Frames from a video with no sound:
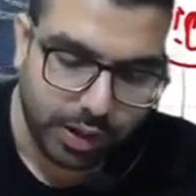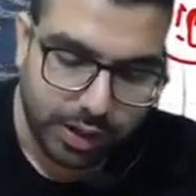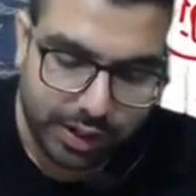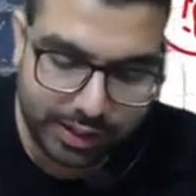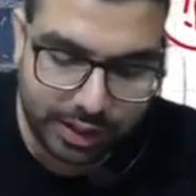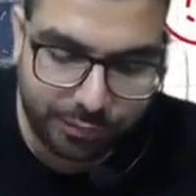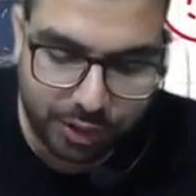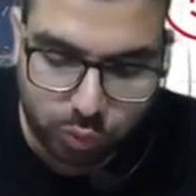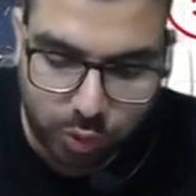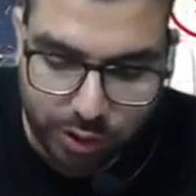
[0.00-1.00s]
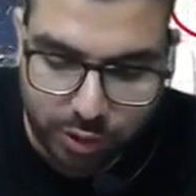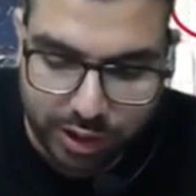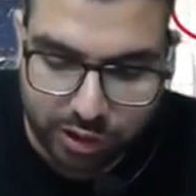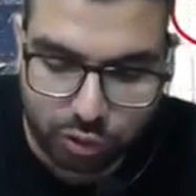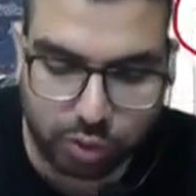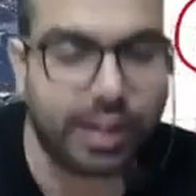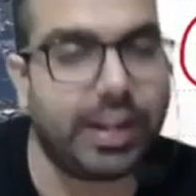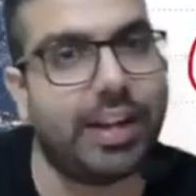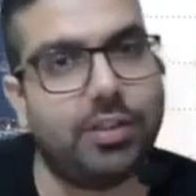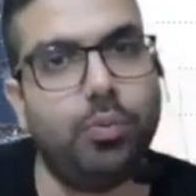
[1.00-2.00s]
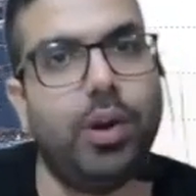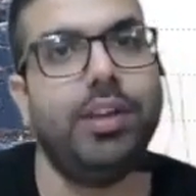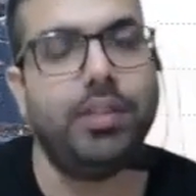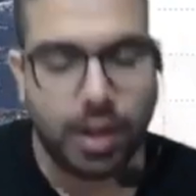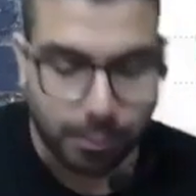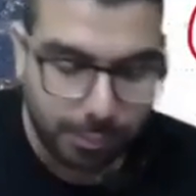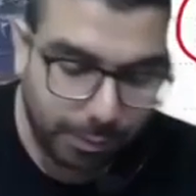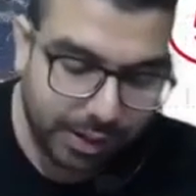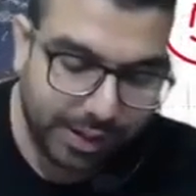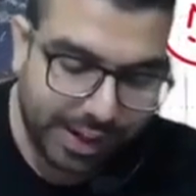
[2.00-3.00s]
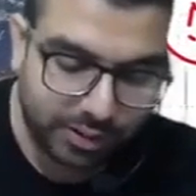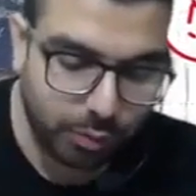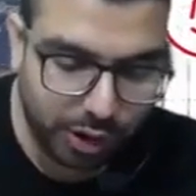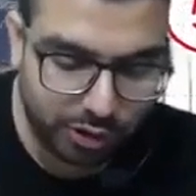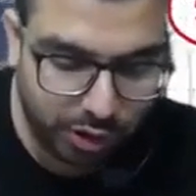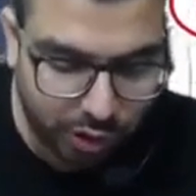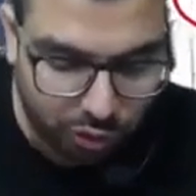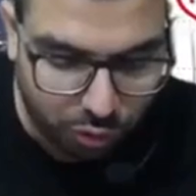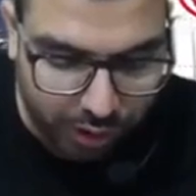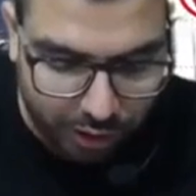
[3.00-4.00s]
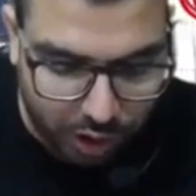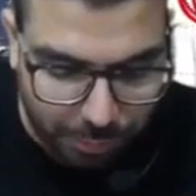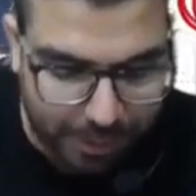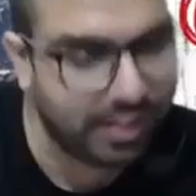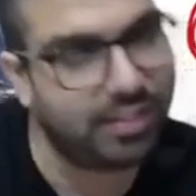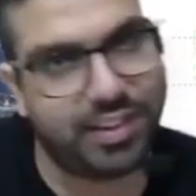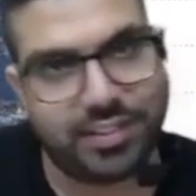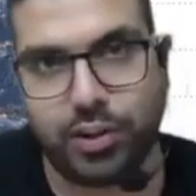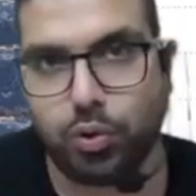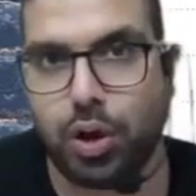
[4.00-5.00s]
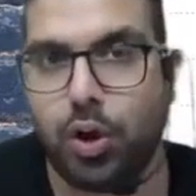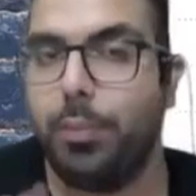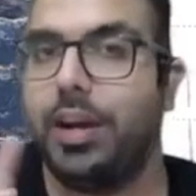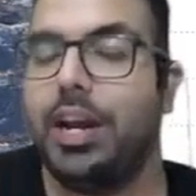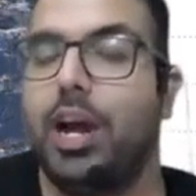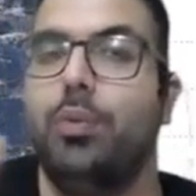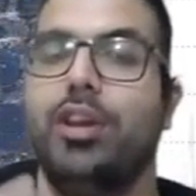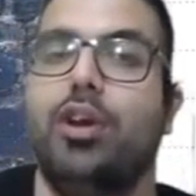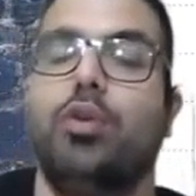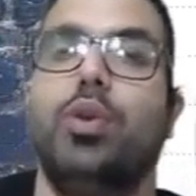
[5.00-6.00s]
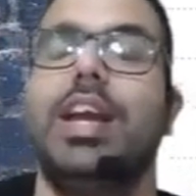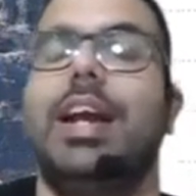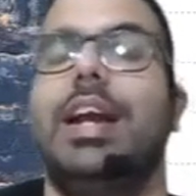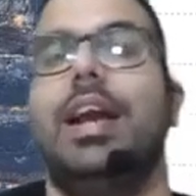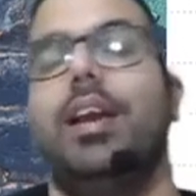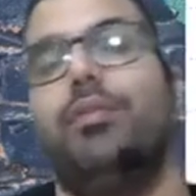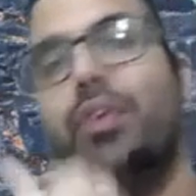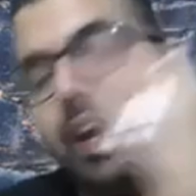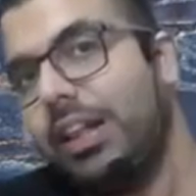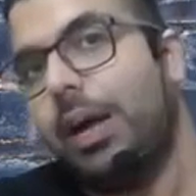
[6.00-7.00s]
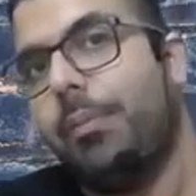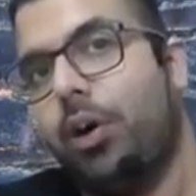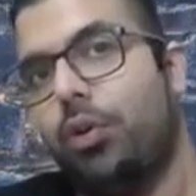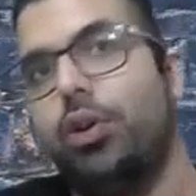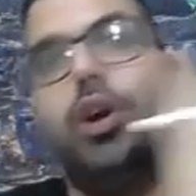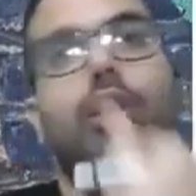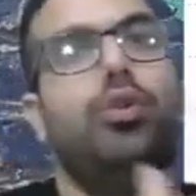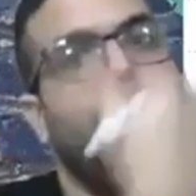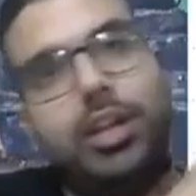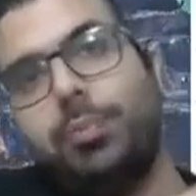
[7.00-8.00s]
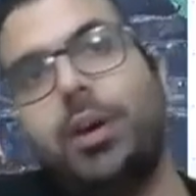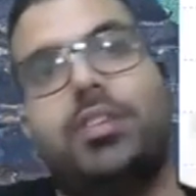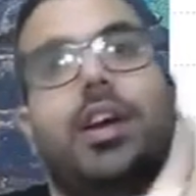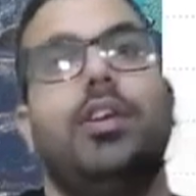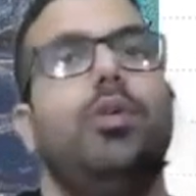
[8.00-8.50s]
in the first one you had issued the tax invoice baba tax invoice you had issued and you had paid the GST to the government now when you are going ahead and refunding the amount to this person. You will